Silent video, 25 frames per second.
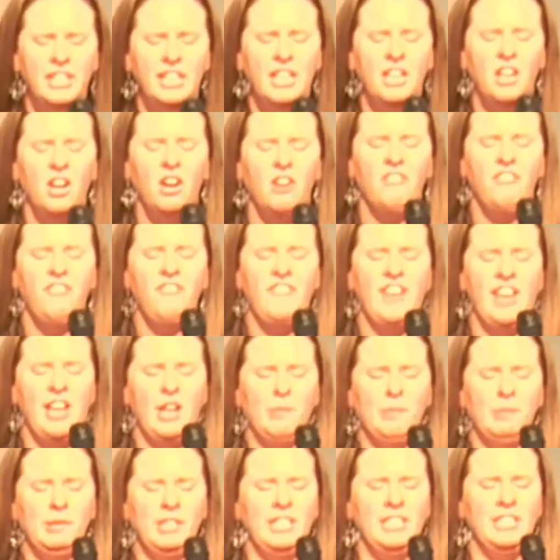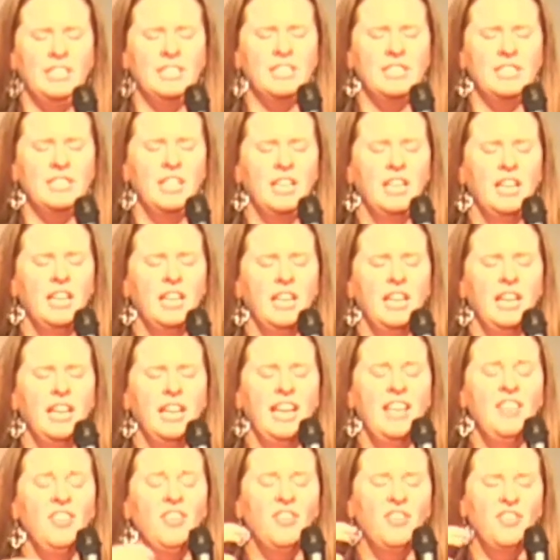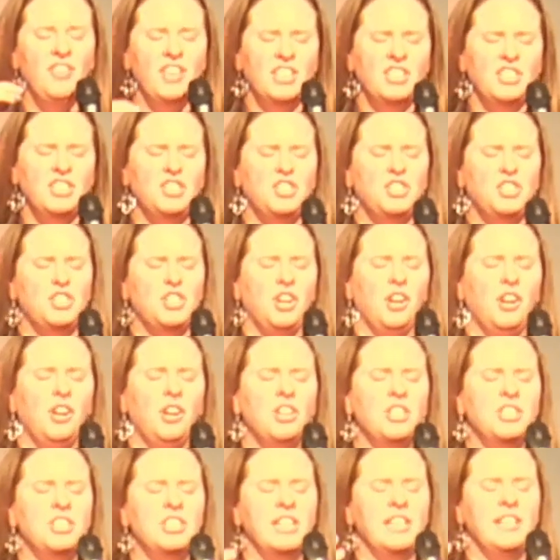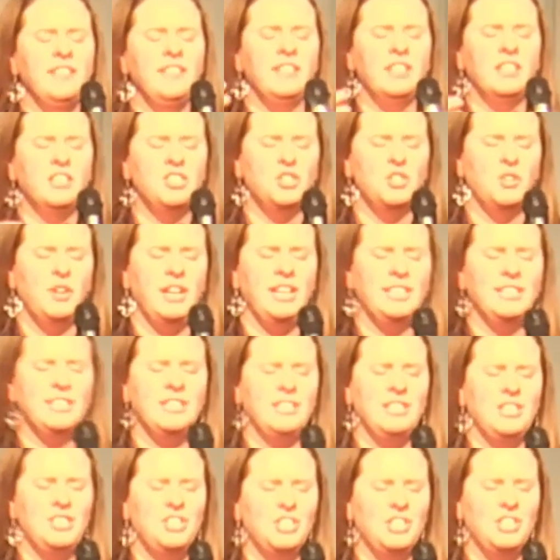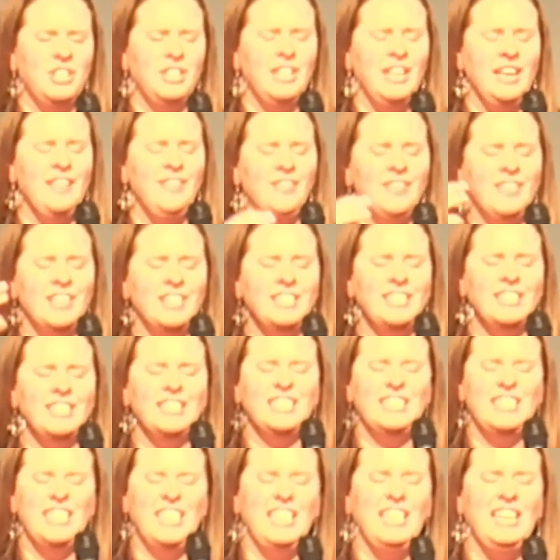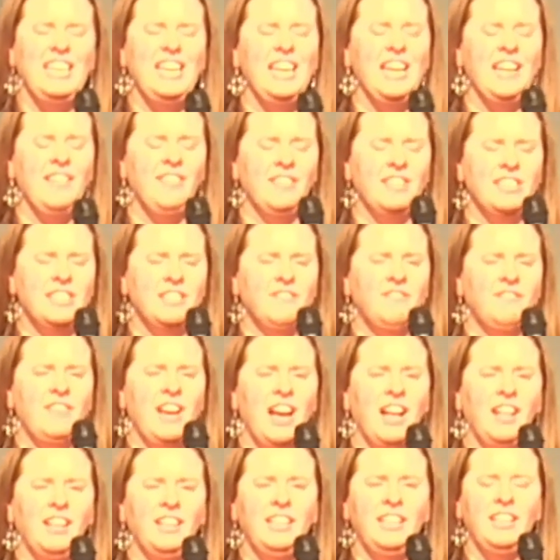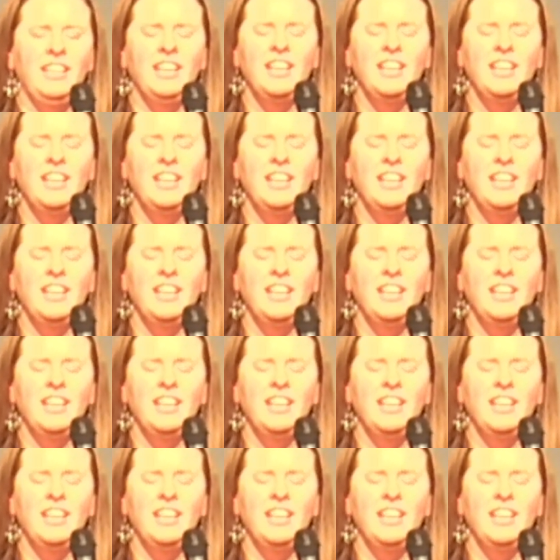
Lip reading: in our families, in this church, in this transition, in this city, in this valley.